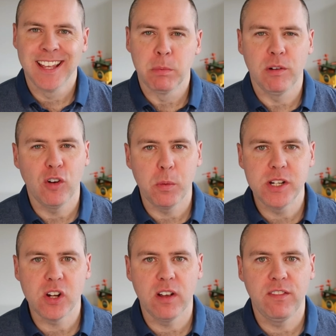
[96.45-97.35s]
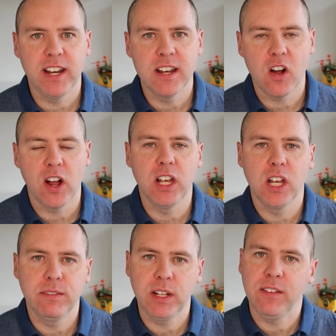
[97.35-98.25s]
Before we dive in, I'd
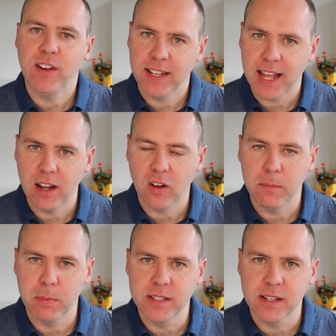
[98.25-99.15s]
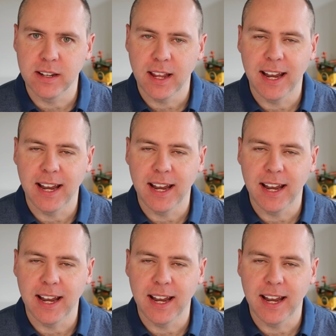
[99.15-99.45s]
love it if hit that like button